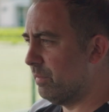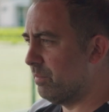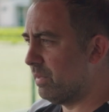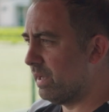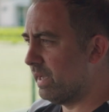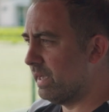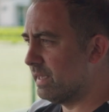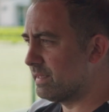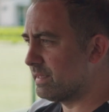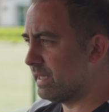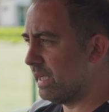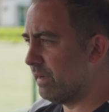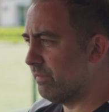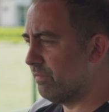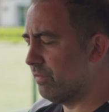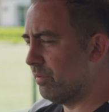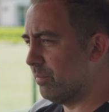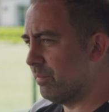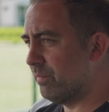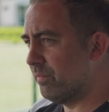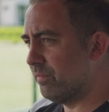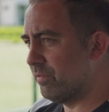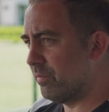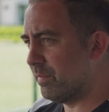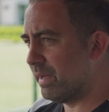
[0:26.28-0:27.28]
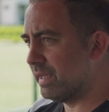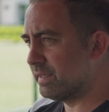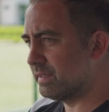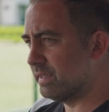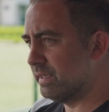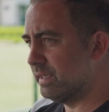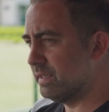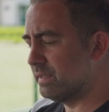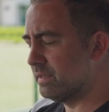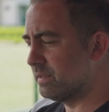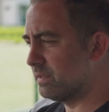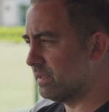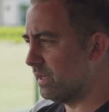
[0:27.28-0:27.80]
players left from last
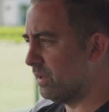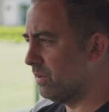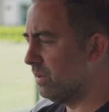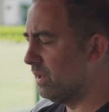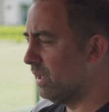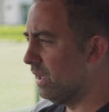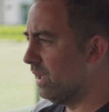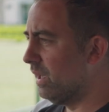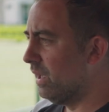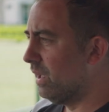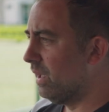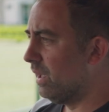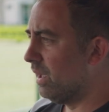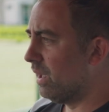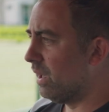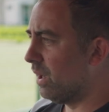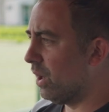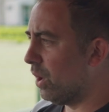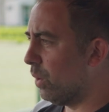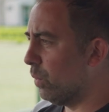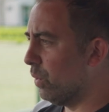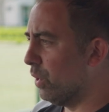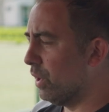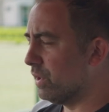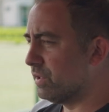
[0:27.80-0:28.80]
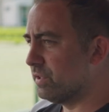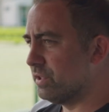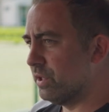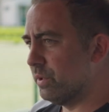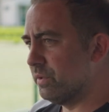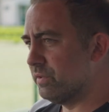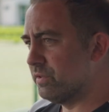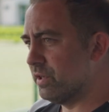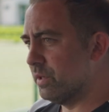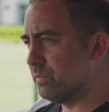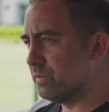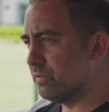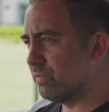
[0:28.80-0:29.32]
season, so a lot of work to do in
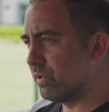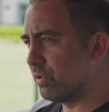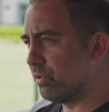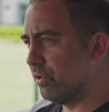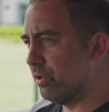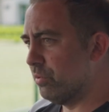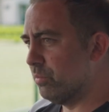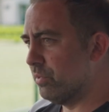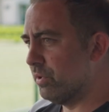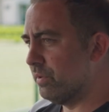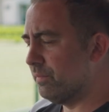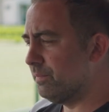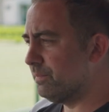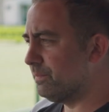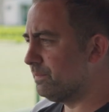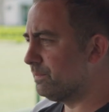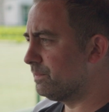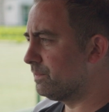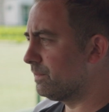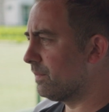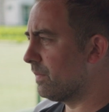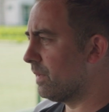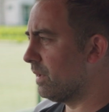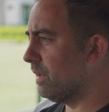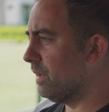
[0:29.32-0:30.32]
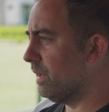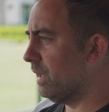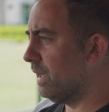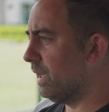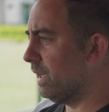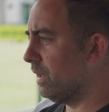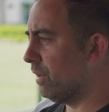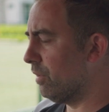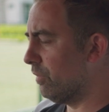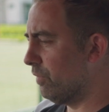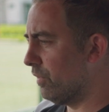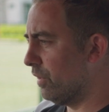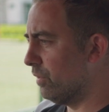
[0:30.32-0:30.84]
terms of recruitment, a
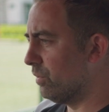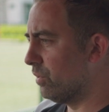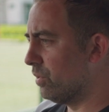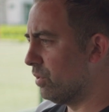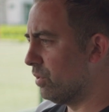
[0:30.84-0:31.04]
lot of phone